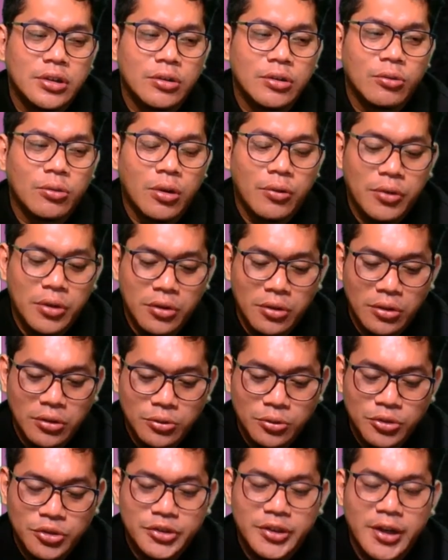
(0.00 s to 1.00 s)
what we call
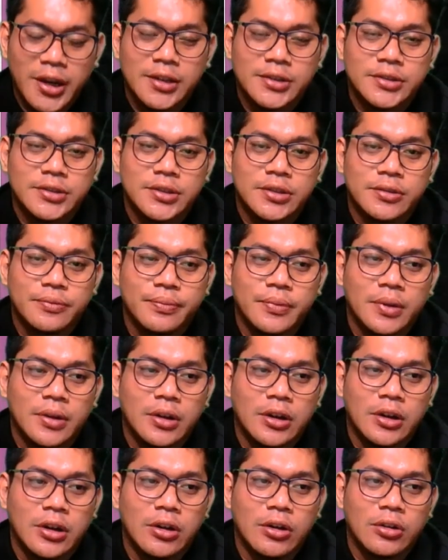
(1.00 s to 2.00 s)
to trace,
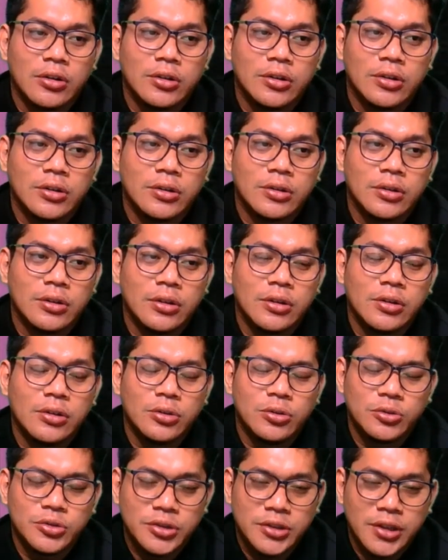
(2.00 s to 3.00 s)

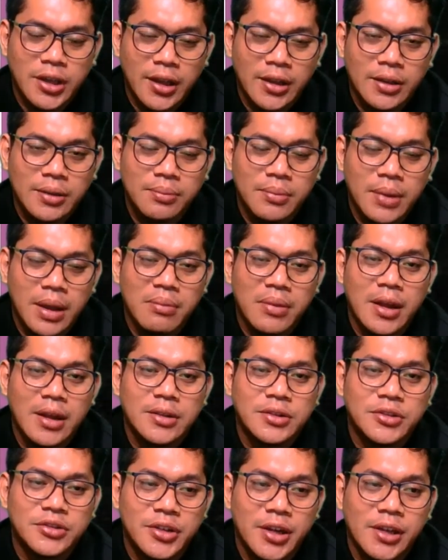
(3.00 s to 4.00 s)
to scan the map and
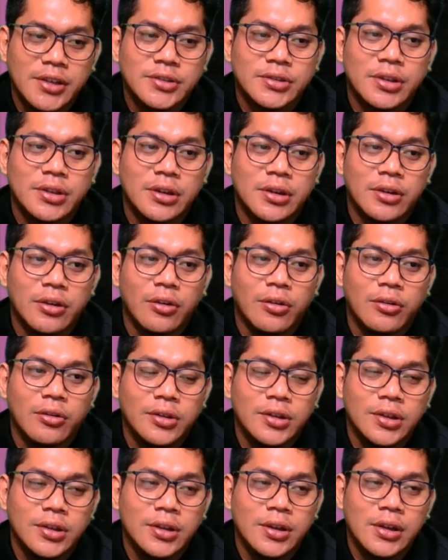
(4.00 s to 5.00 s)
trace all
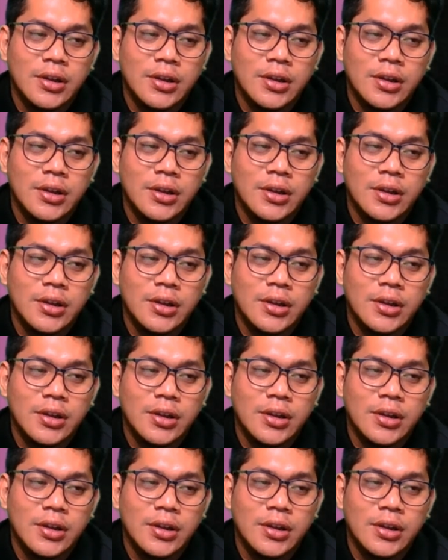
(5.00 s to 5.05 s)
the